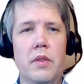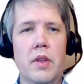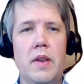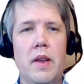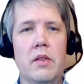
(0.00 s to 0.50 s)

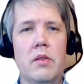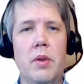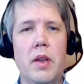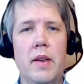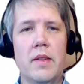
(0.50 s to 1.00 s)
This has to
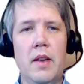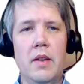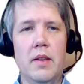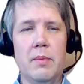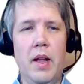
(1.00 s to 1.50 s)
be
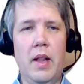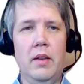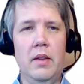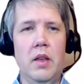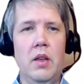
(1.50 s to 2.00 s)
extended as
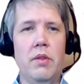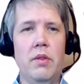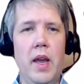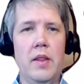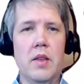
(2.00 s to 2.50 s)
well
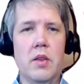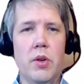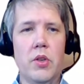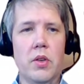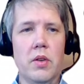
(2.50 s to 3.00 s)
to add this
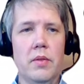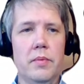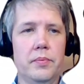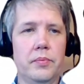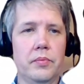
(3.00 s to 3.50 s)
widget
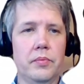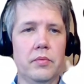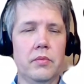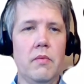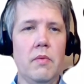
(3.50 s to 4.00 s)

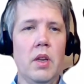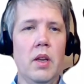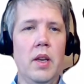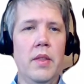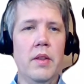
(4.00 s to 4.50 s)

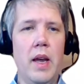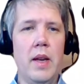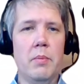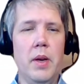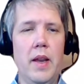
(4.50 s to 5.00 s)
in the
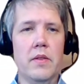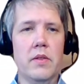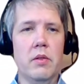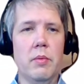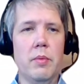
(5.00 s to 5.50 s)
right place
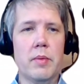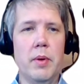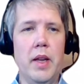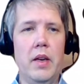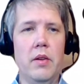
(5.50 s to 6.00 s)
to be
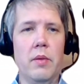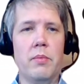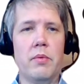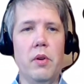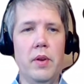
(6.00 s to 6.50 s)
displayed on the
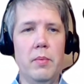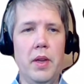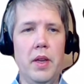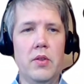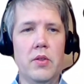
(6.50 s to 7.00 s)
profile
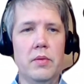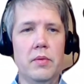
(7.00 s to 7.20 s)
page.